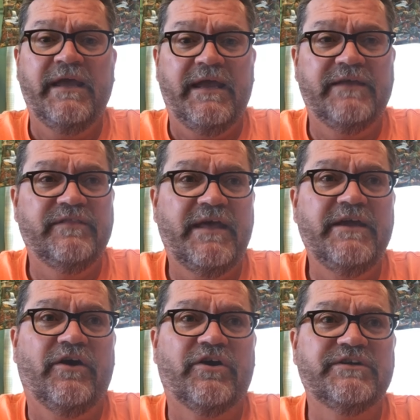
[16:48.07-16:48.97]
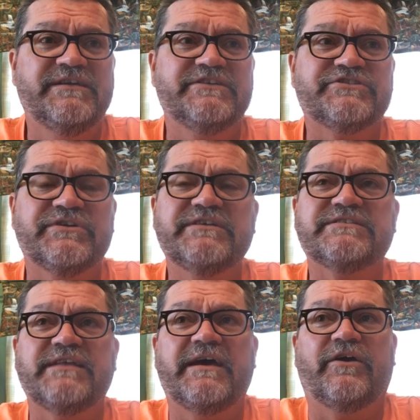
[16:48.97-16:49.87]
And they are
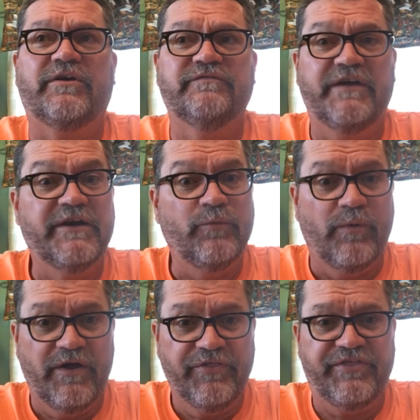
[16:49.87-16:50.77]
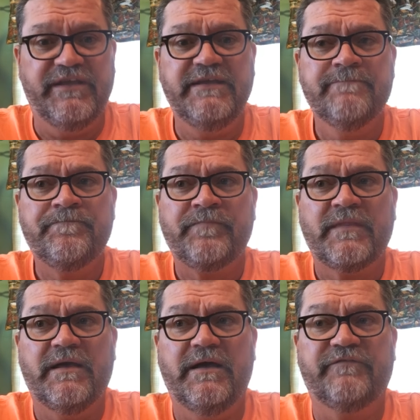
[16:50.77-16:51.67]
districts that are very wealthy
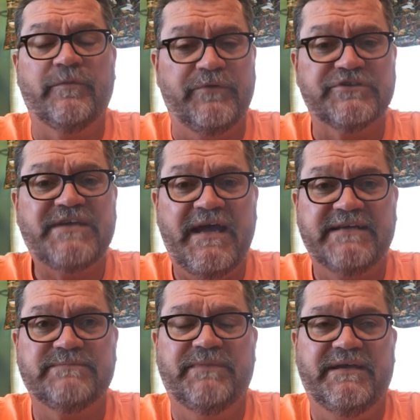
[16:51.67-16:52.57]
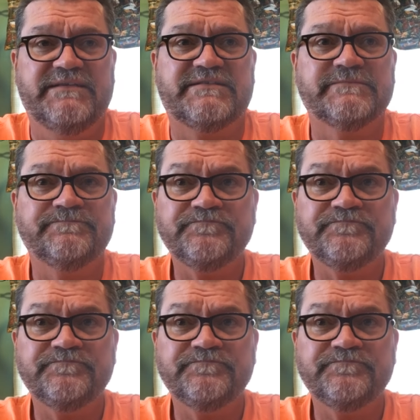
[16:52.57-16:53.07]
from their tax base.